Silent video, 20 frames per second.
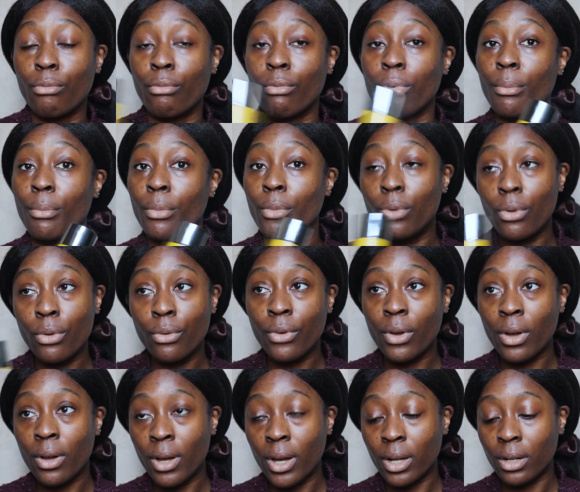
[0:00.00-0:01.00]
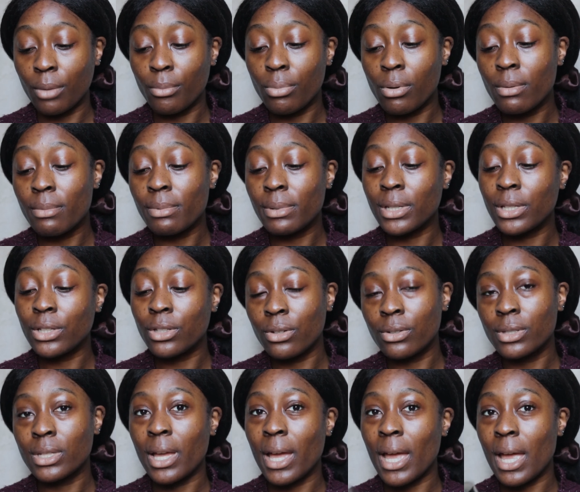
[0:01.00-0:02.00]
remover, and I'll probably
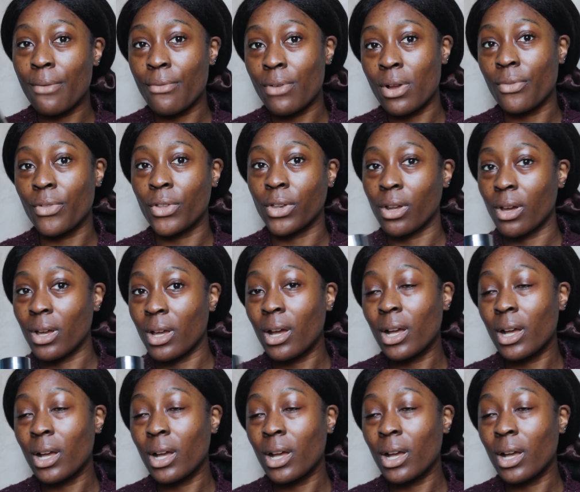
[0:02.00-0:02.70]
use it every other night,